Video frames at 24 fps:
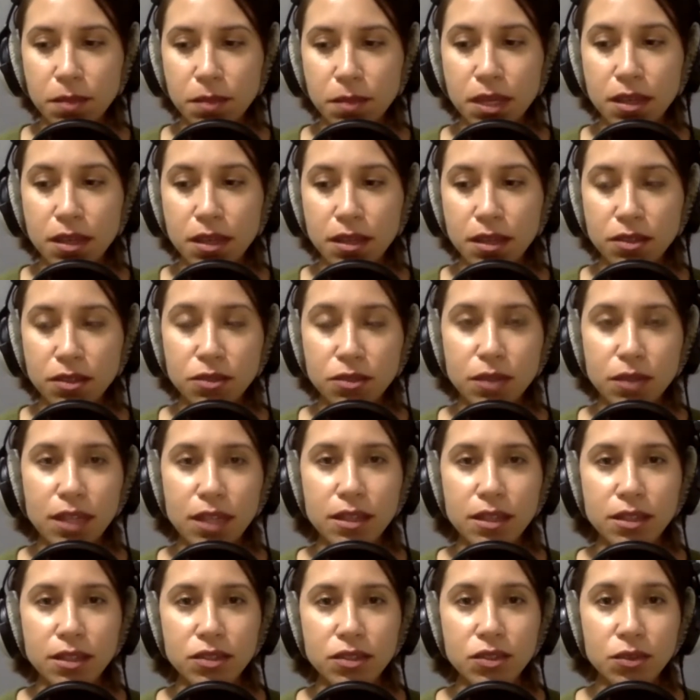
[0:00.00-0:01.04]

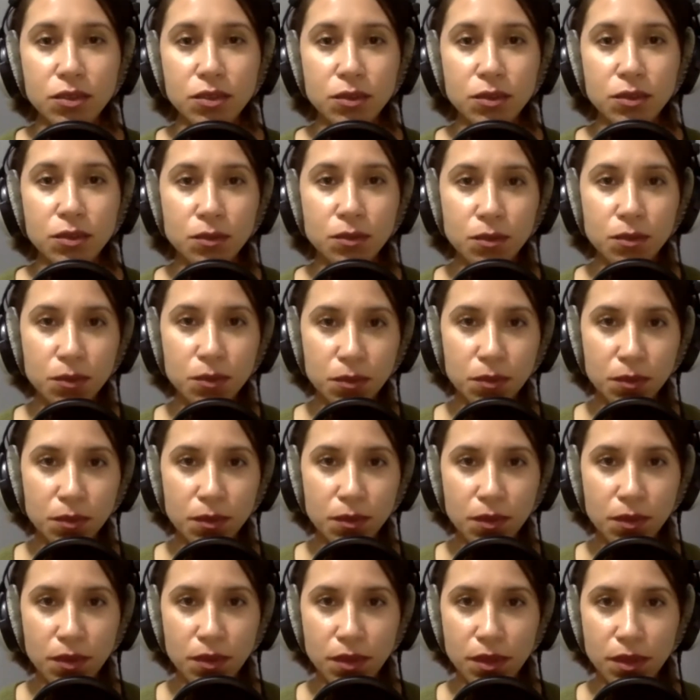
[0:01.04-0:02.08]
speaking directly
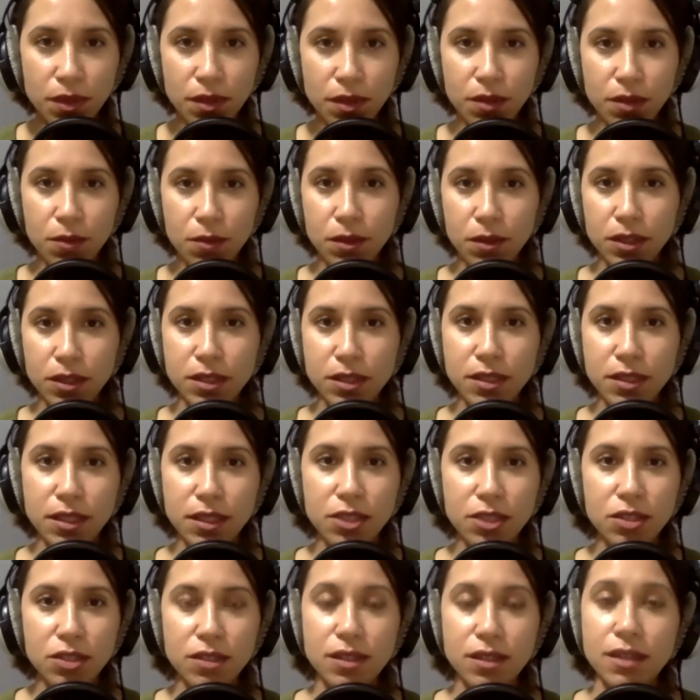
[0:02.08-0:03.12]
to the
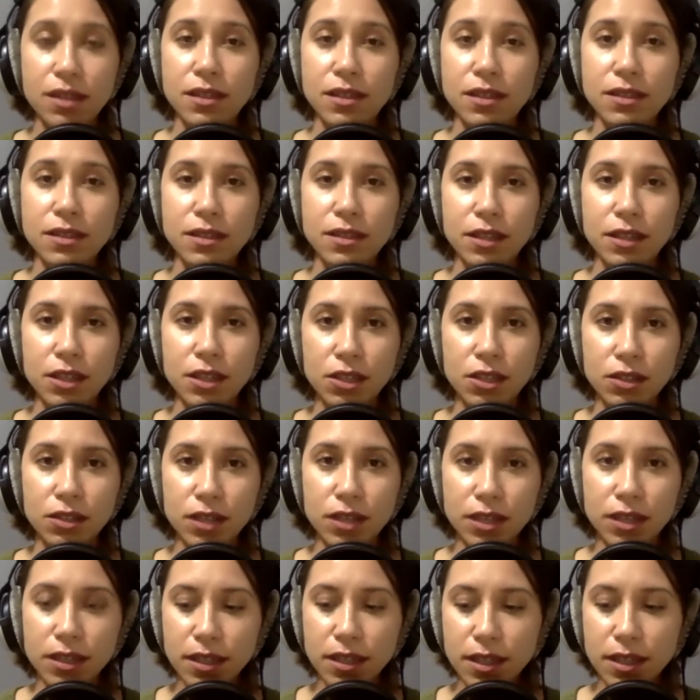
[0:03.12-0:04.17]
organizations that need to
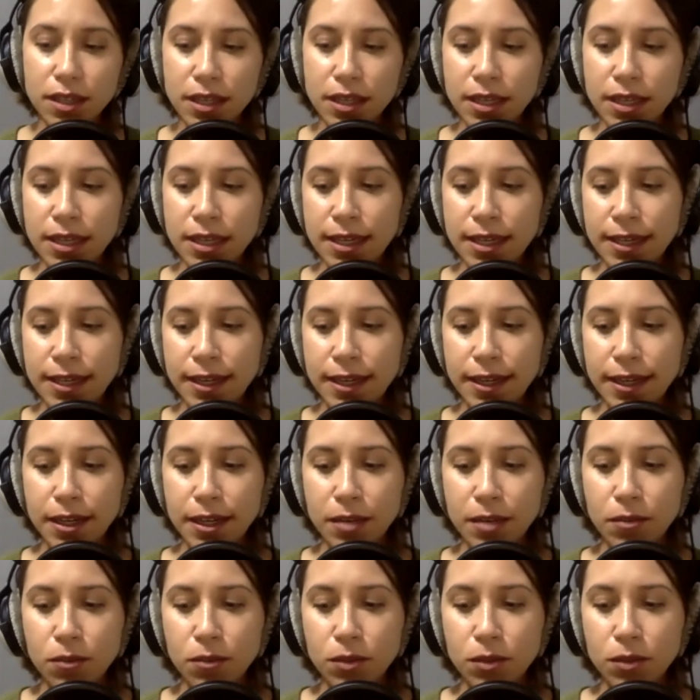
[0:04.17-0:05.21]
hear it,
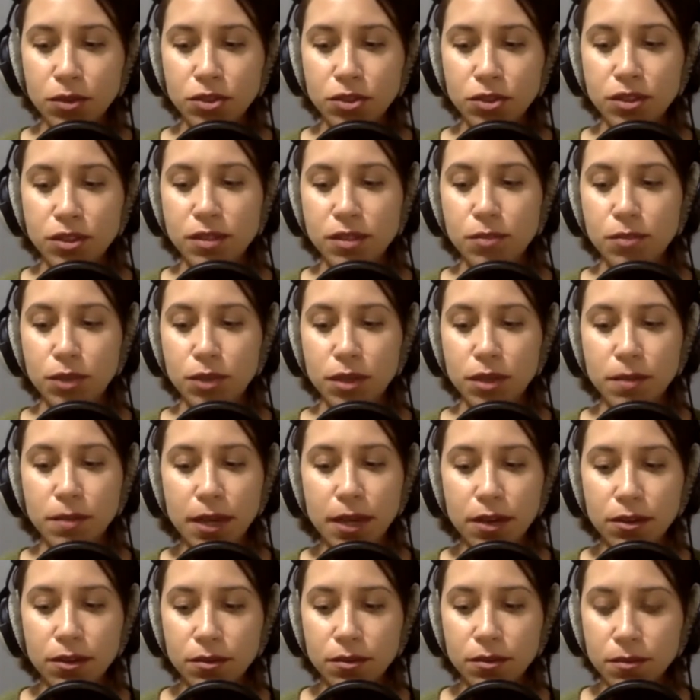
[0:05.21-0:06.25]
um, will just
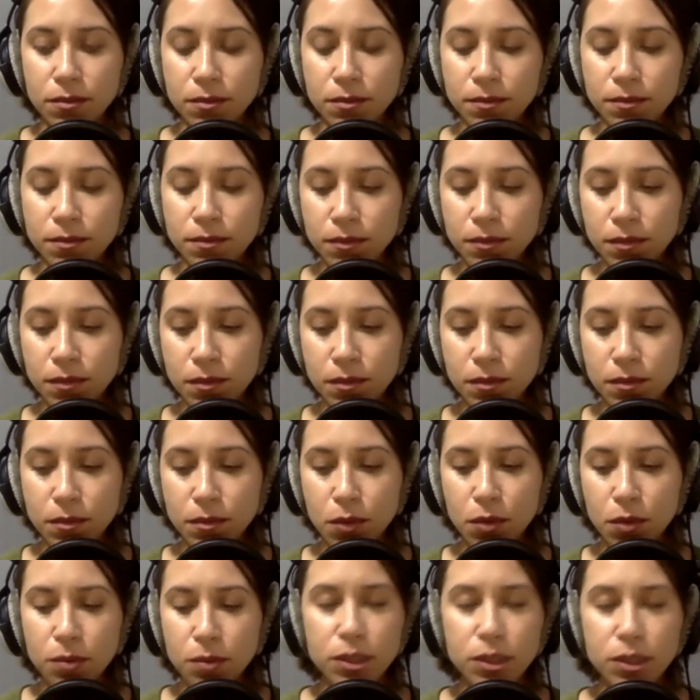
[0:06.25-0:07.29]
bring about
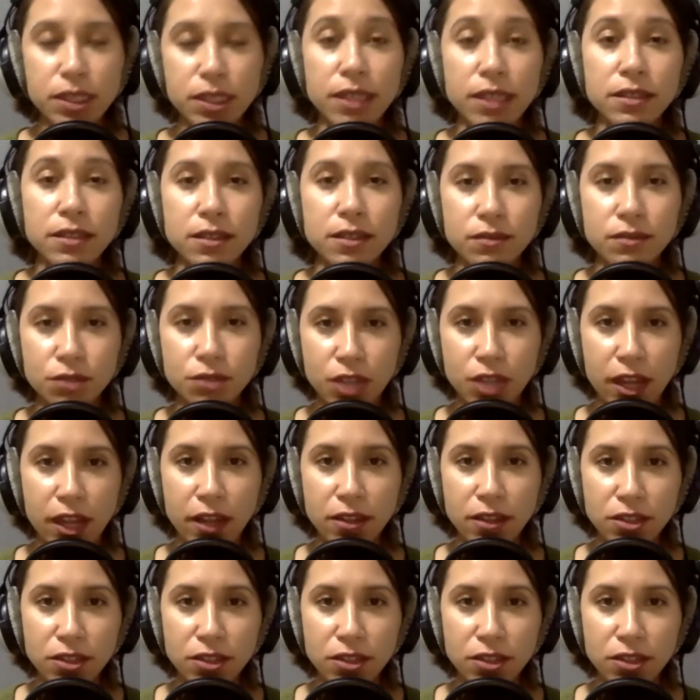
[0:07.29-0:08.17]
more productive